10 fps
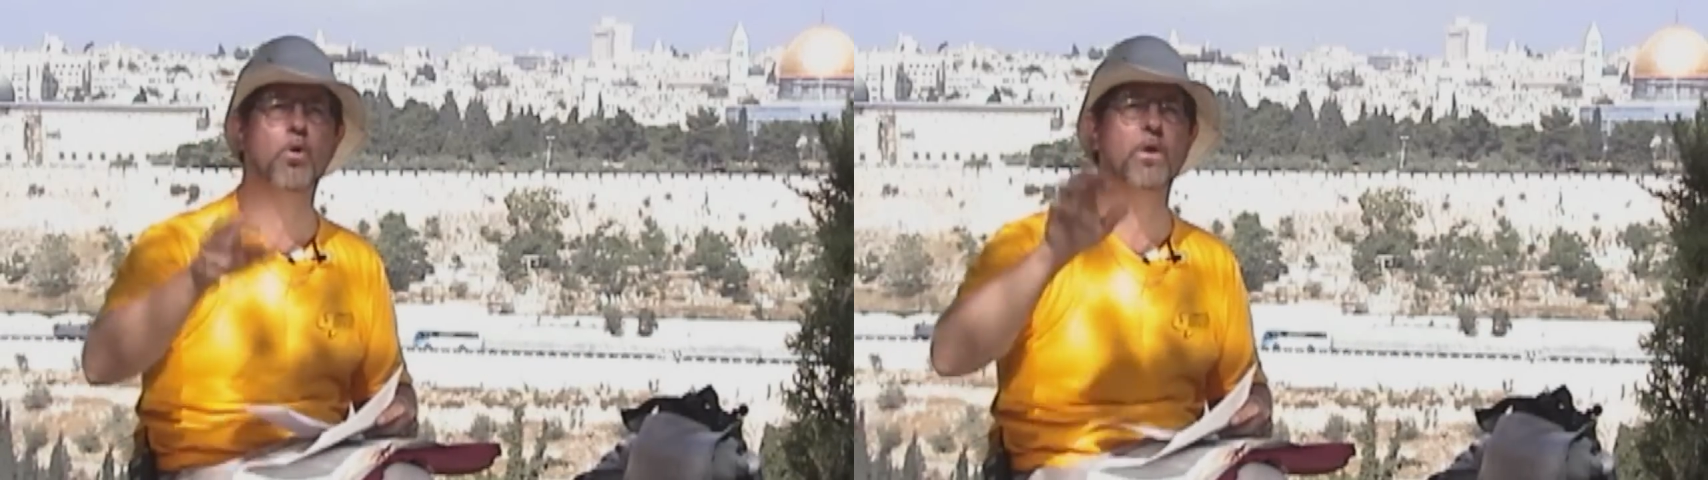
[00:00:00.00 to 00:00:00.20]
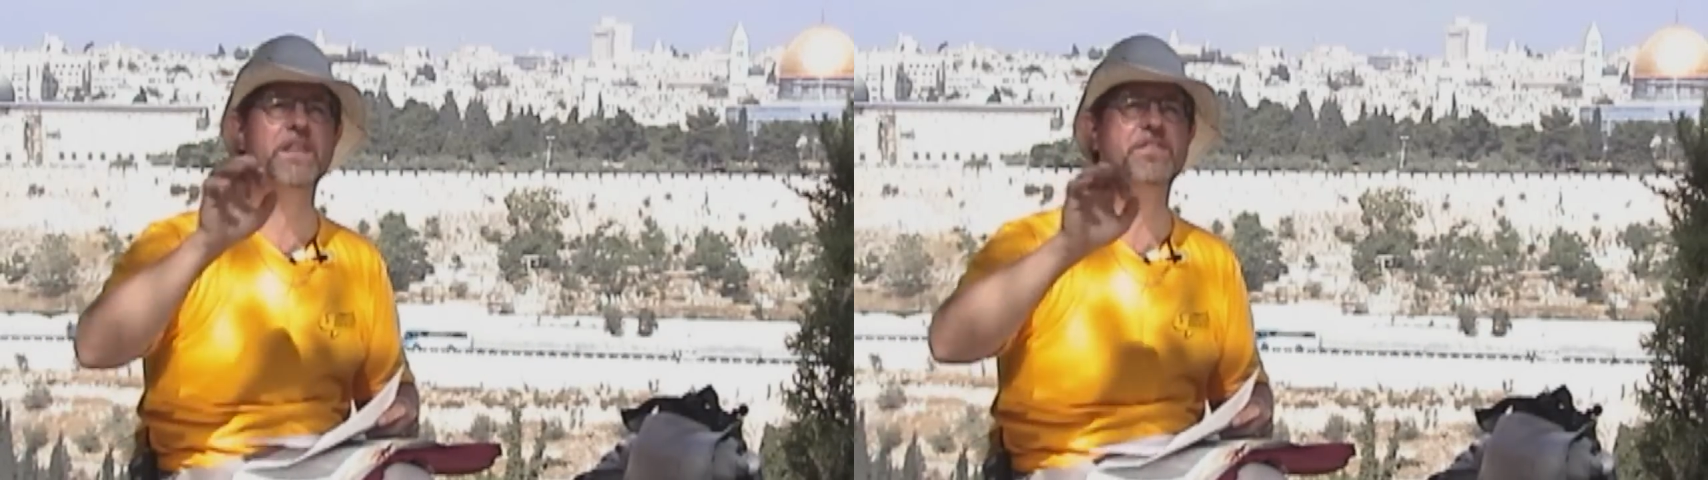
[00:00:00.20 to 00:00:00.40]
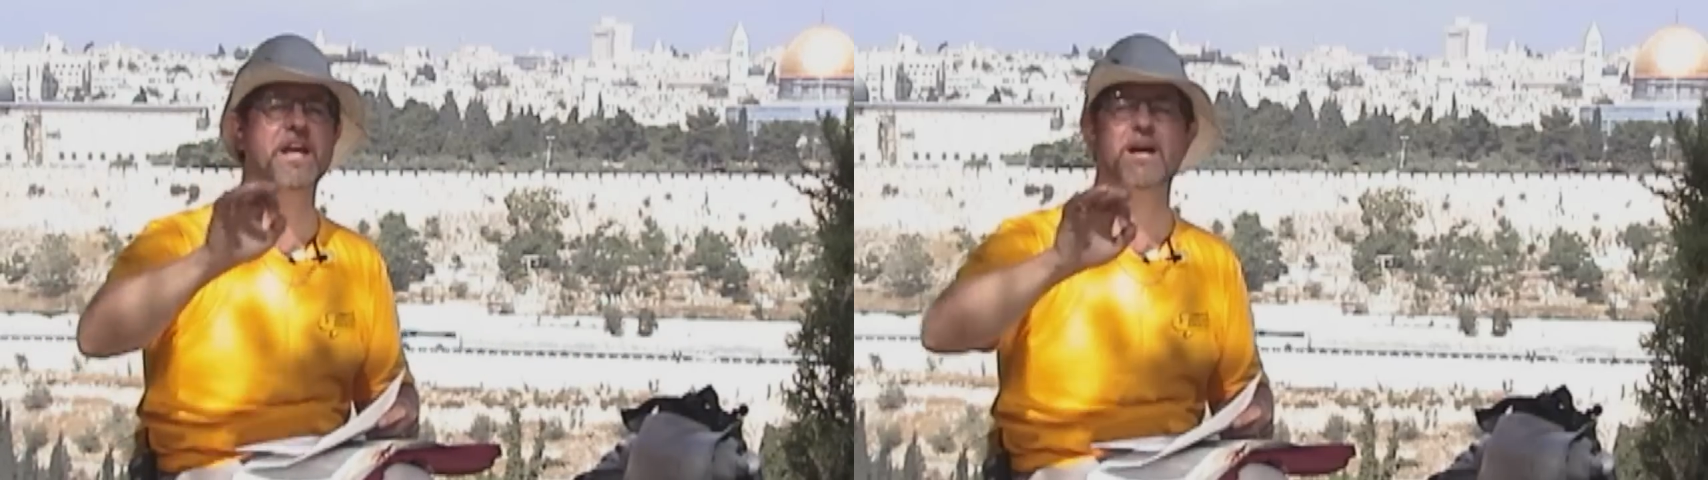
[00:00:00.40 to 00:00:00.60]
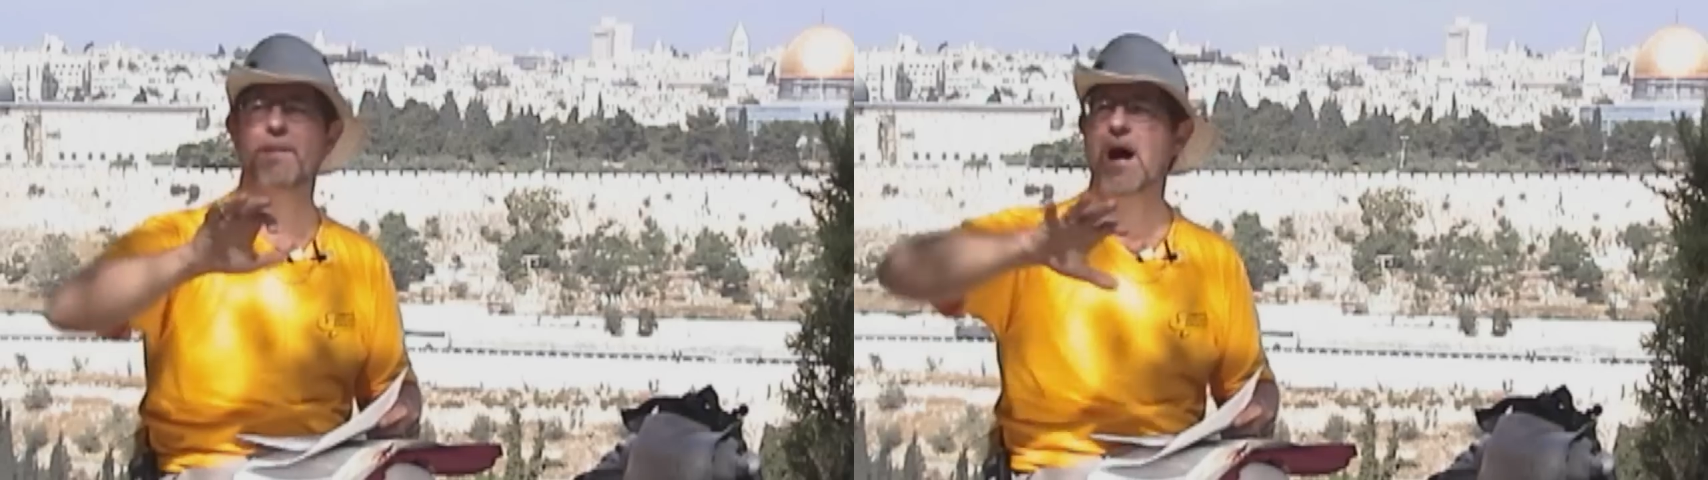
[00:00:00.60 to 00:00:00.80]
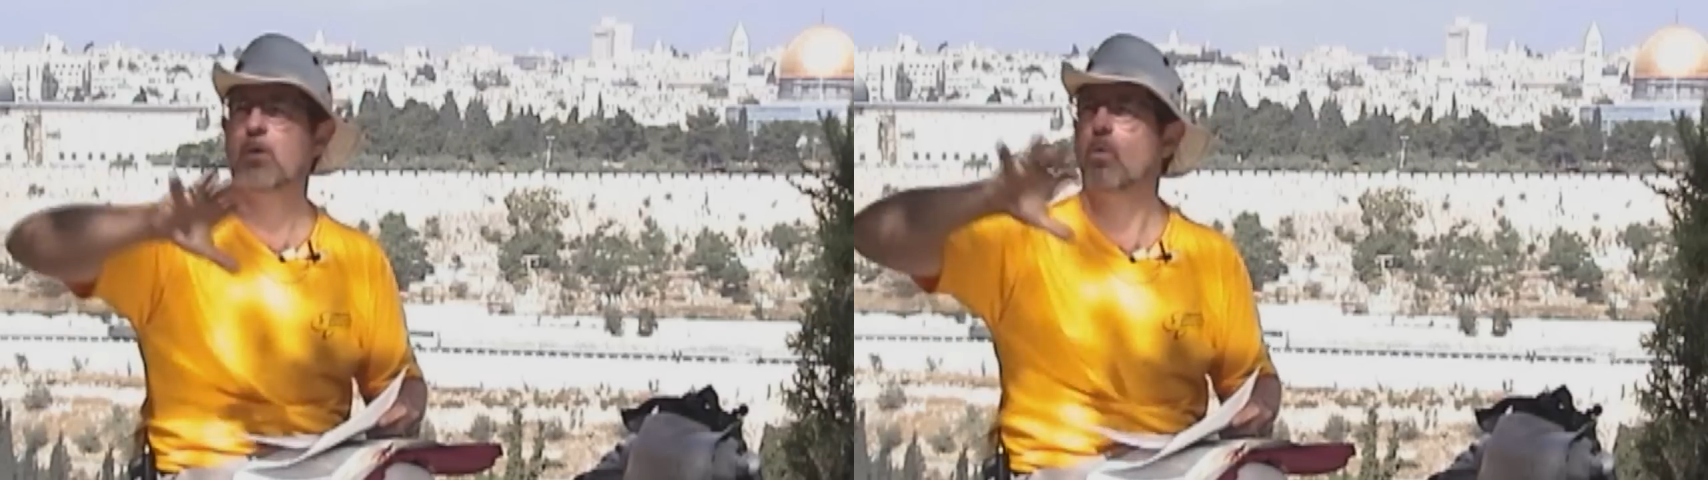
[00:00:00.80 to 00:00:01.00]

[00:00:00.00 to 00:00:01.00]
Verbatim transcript: we think about